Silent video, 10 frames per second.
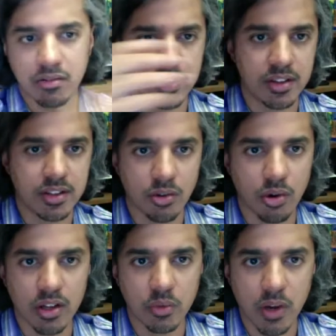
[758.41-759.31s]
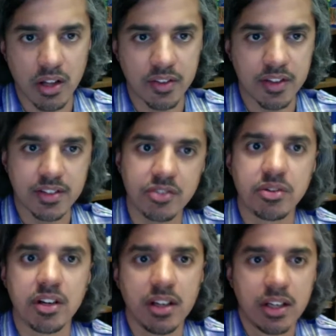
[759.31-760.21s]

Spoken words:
with oil wealth, etc.